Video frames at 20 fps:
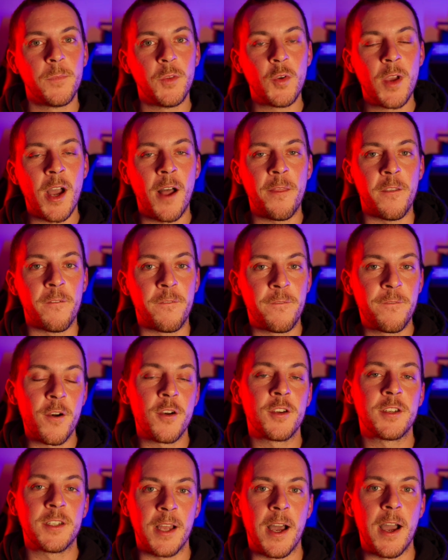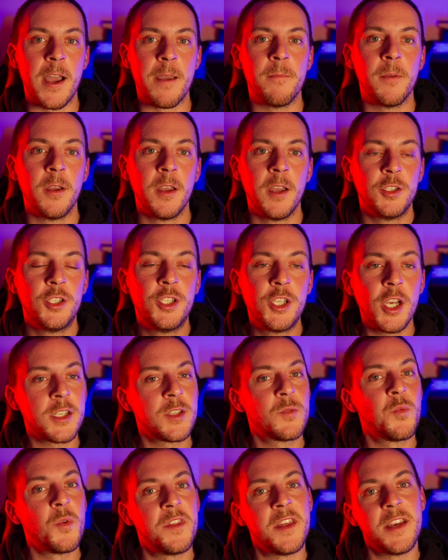you got the first time,
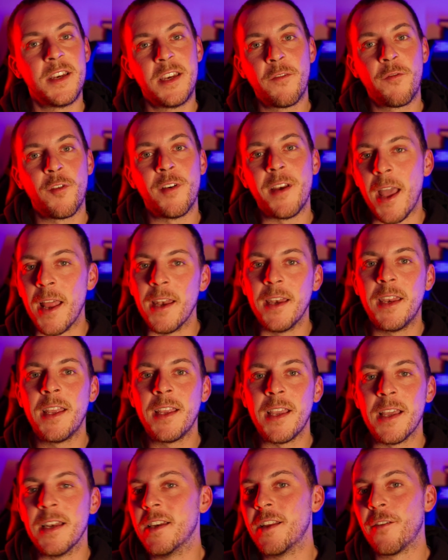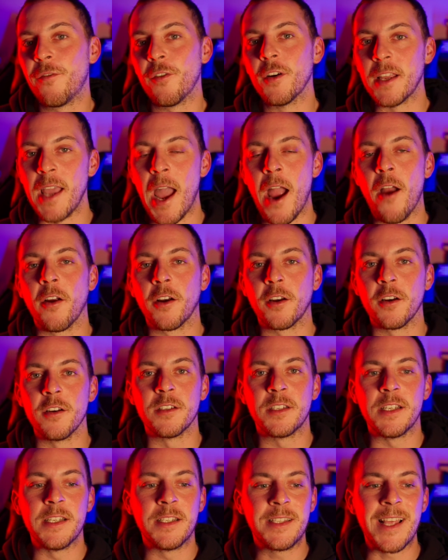just with a different ending and different
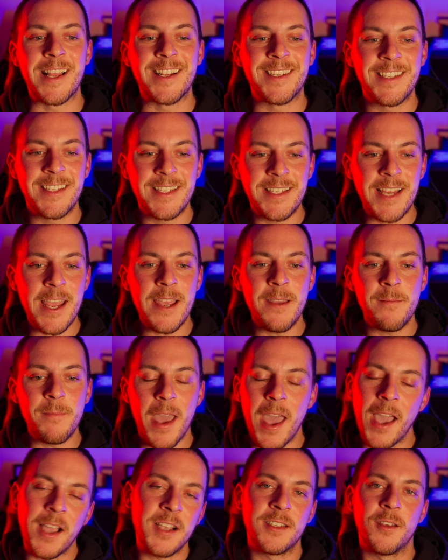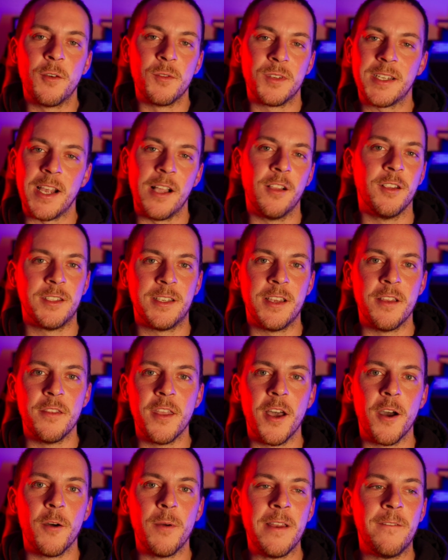characters. It's that same exoskeleton,
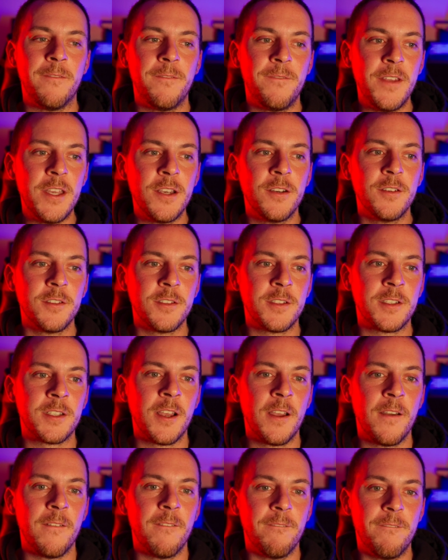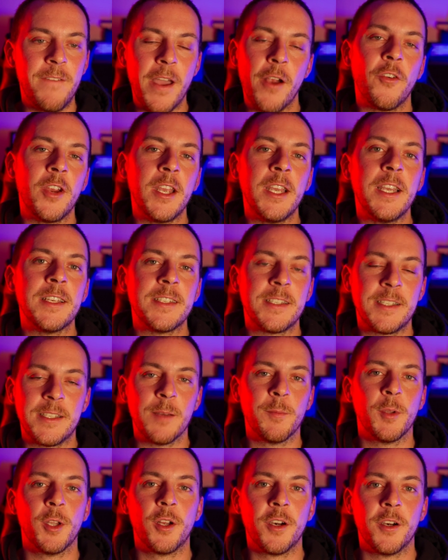though. It feels very
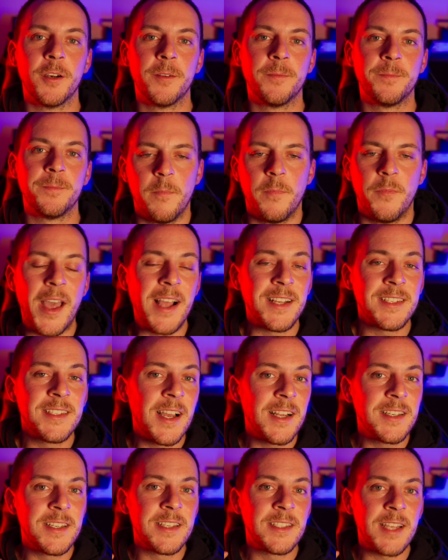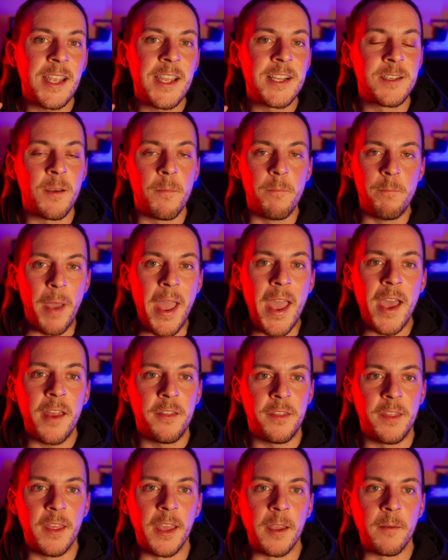similar. That's not to say it's a bad
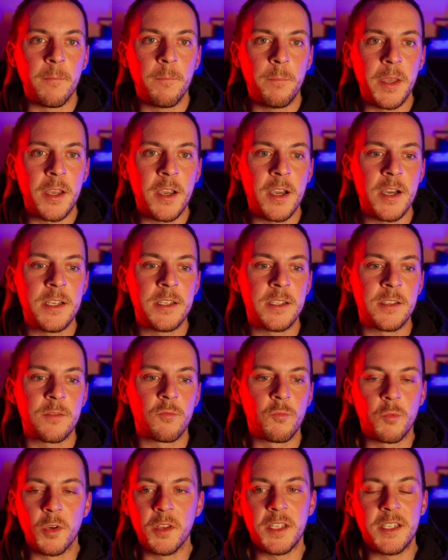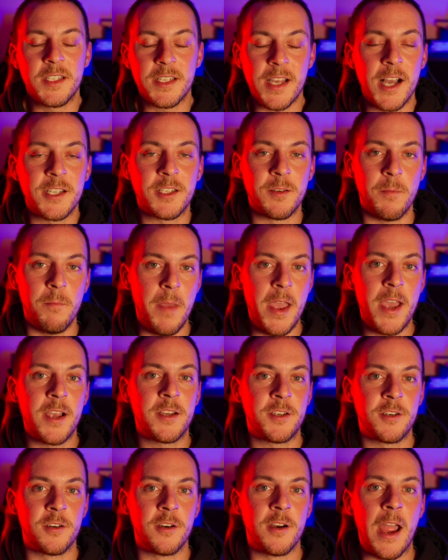thing, because Ridley Scott's a
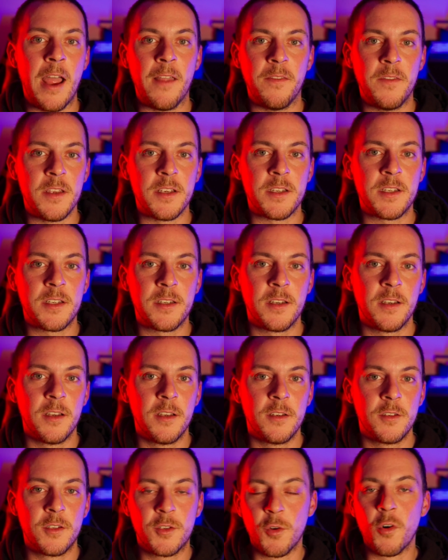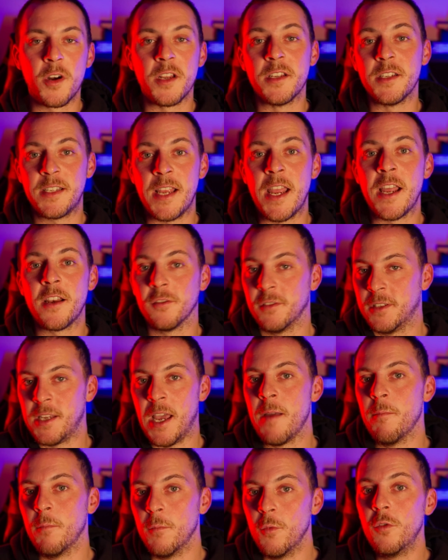master at this sword and sandal
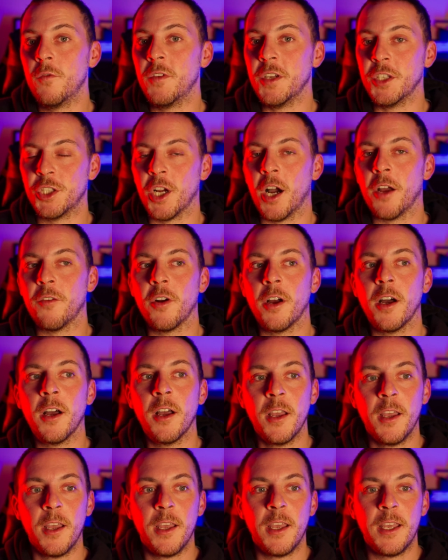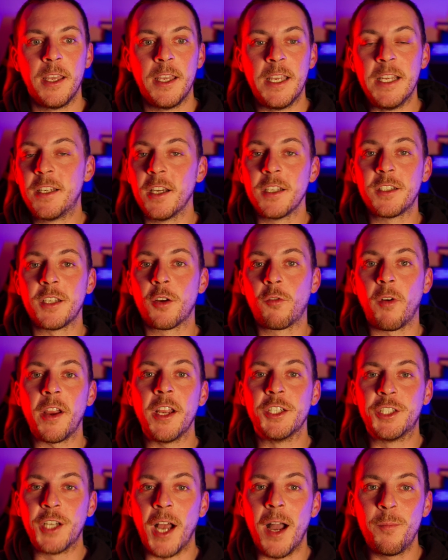type movie genre. He does a
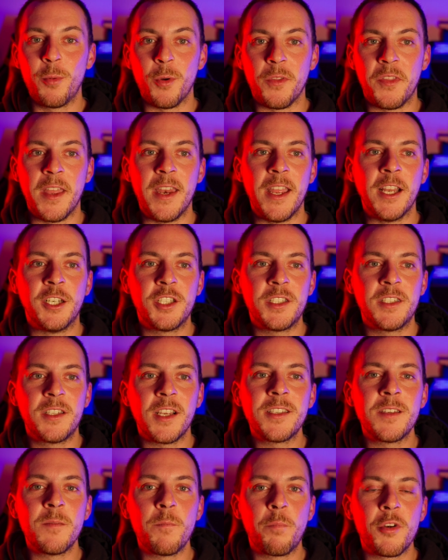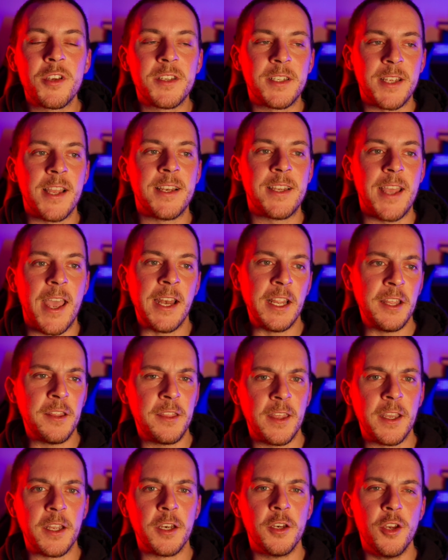great job with it. It just doesn't present
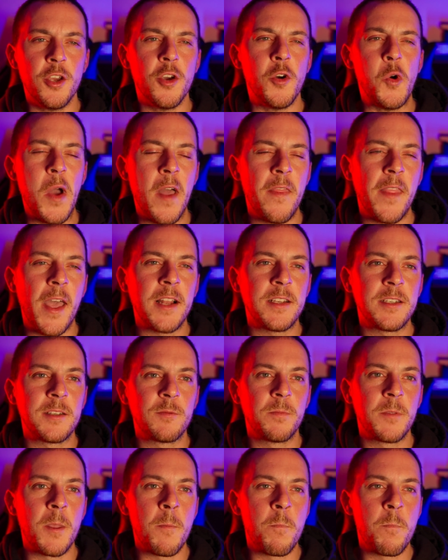anything new. And that's the